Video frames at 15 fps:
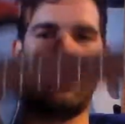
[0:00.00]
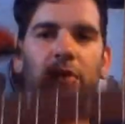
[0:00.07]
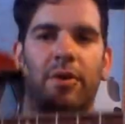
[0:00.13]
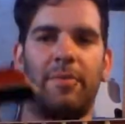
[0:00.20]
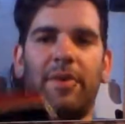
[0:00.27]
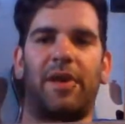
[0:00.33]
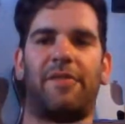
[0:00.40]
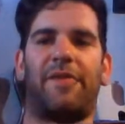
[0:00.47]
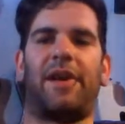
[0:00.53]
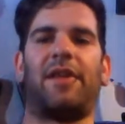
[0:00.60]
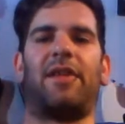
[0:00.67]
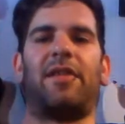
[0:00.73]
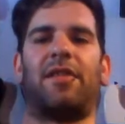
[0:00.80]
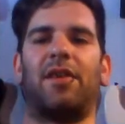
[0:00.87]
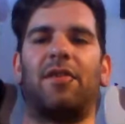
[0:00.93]
But I've had
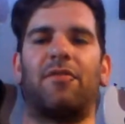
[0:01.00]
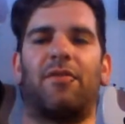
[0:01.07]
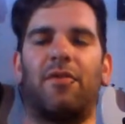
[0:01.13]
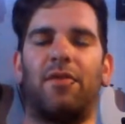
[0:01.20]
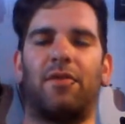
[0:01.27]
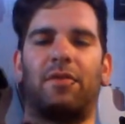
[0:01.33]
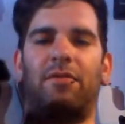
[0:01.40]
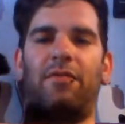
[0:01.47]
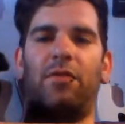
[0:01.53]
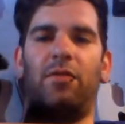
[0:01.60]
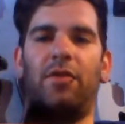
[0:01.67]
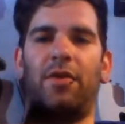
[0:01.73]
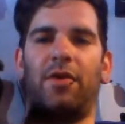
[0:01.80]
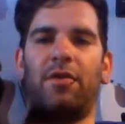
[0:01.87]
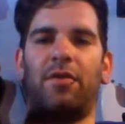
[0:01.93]
this thing for a few
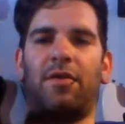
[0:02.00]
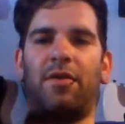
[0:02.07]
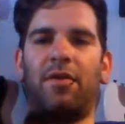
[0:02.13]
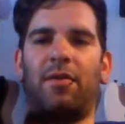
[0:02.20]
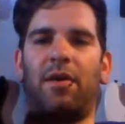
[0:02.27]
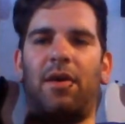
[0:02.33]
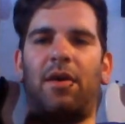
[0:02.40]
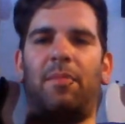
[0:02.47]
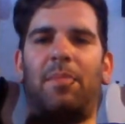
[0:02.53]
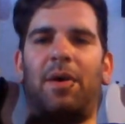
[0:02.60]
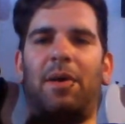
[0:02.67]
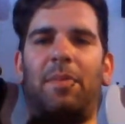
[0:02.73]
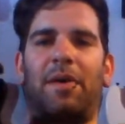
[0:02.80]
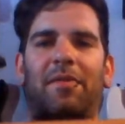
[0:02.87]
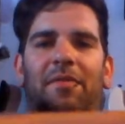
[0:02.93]
years, probably
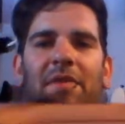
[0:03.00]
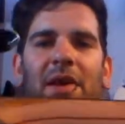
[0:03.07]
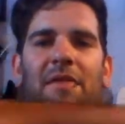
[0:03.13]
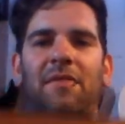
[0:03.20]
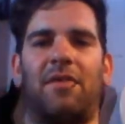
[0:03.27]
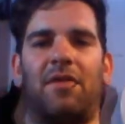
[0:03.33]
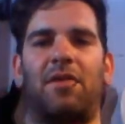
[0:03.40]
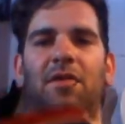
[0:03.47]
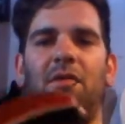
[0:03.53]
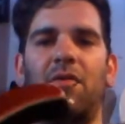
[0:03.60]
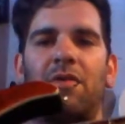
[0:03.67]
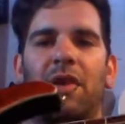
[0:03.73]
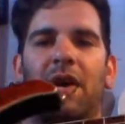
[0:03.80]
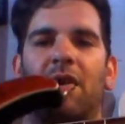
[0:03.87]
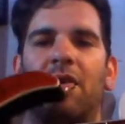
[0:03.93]
about 5-6 years
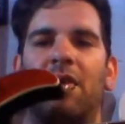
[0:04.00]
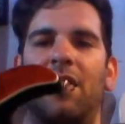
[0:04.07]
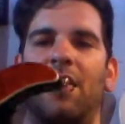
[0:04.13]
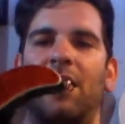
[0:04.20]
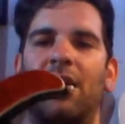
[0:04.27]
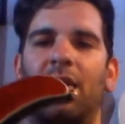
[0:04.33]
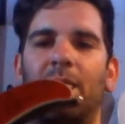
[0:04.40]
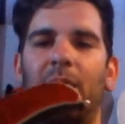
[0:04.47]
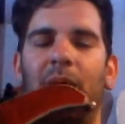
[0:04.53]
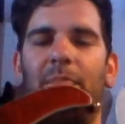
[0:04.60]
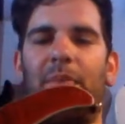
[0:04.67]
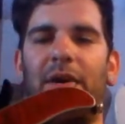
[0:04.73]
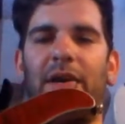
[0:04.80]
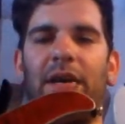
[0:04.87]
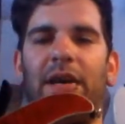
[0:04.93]
now. My
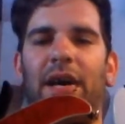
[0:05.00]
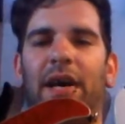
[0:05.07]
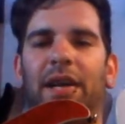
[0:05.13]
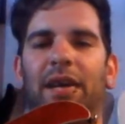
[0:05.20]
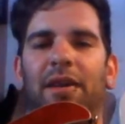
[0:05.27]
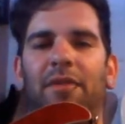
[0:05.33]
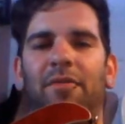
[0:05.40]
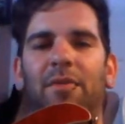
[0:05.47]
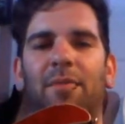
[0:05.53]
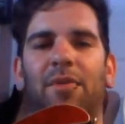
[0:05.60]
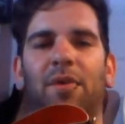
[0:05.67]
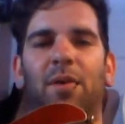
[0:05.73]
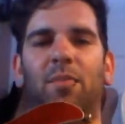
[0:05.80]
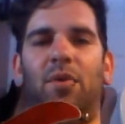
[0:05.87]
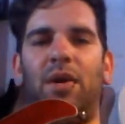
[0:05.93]
buddy got it from
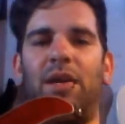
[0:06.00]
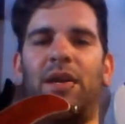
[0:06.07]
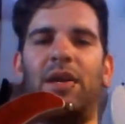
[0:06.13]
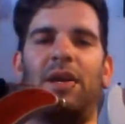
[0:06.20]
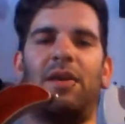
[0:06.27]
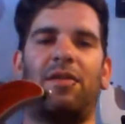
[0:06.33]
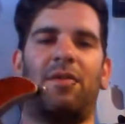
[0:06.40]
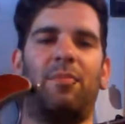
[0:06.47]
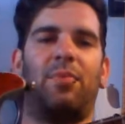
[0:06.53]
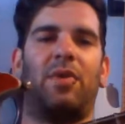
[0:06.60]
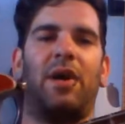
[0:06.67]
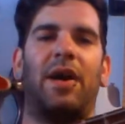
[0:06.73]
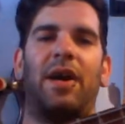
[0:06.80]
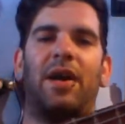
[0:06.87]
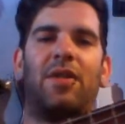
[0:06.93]
someone, and he doesn't
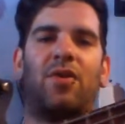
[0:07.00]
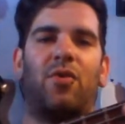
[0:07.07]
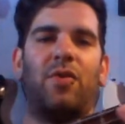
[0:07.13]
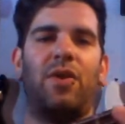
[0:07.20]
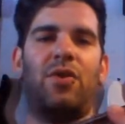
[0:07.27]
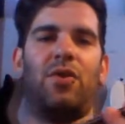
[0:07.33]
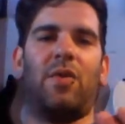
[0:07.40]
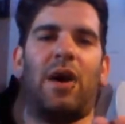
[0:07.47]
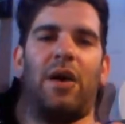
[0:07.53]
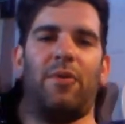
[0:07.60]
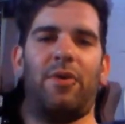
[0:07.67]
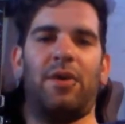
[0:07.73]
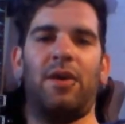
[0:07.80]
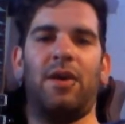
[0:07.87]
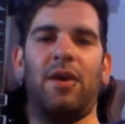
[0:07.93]
play, so he knew I would
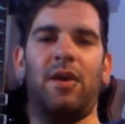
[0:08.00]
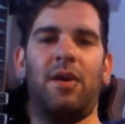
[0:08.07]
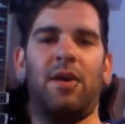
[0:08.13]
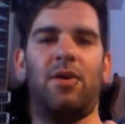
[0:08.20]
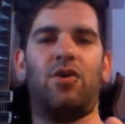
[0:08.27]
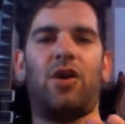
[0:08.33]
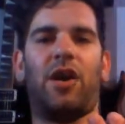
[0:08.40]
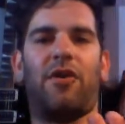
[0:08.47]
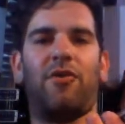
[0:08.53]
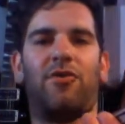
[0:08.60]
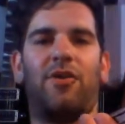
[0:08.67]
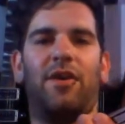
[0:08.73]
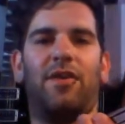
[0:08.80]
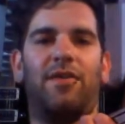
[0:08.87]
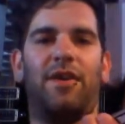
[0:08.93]
cherish
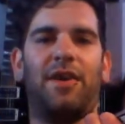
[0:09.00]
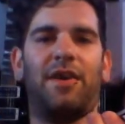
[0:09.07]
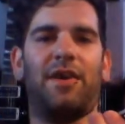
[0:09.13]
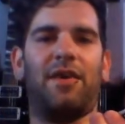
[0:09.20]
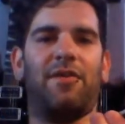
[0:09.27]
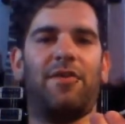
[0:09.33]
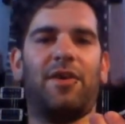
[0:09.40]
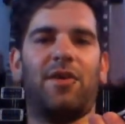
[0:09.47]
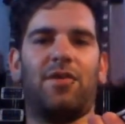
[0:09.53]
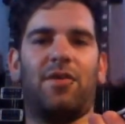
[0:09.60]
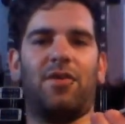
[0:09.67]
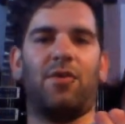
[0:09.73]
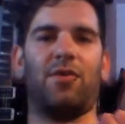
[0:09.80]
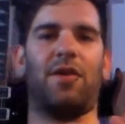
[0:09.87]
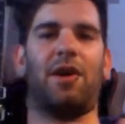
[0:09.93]
it and take care of it because he
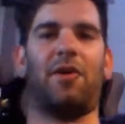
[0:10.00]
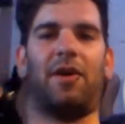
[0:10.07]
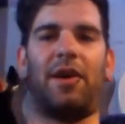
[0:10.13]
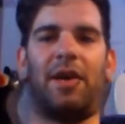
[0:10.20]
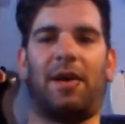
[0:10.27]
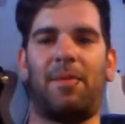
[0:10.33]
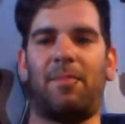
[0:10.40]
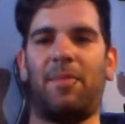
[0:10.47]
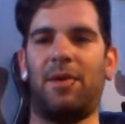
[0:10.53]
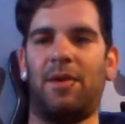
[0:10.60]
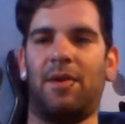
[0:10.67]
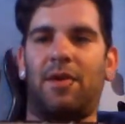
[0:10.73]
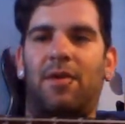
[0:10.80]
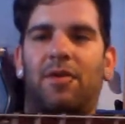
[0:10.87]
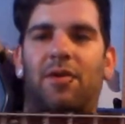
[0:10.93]
knows how I am.
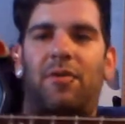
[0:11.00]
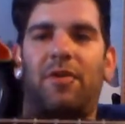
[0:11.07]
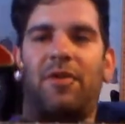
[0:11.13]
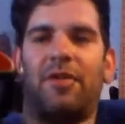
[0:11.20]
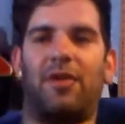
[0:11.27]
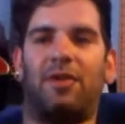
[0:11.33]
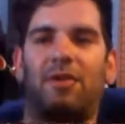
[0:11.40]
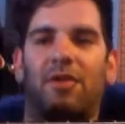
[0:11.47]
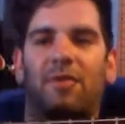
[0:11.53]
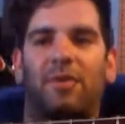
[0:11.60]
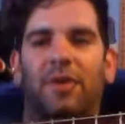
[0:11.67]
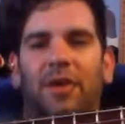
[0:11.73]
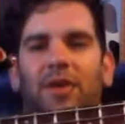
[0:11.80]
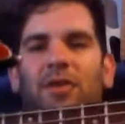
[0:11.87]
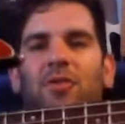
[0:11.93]
So he said, you know
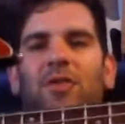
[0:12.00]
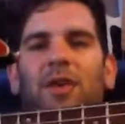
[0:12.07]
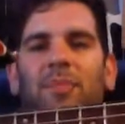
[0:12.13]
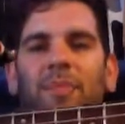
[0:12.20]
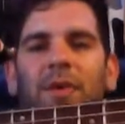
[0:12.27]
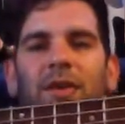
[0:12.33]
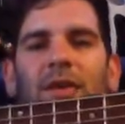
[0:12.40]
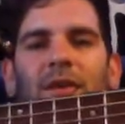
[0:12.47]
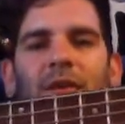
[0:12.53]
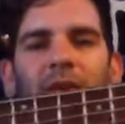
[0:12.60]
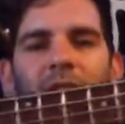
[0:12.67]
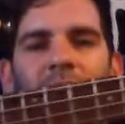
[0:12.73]
what, you keep it here.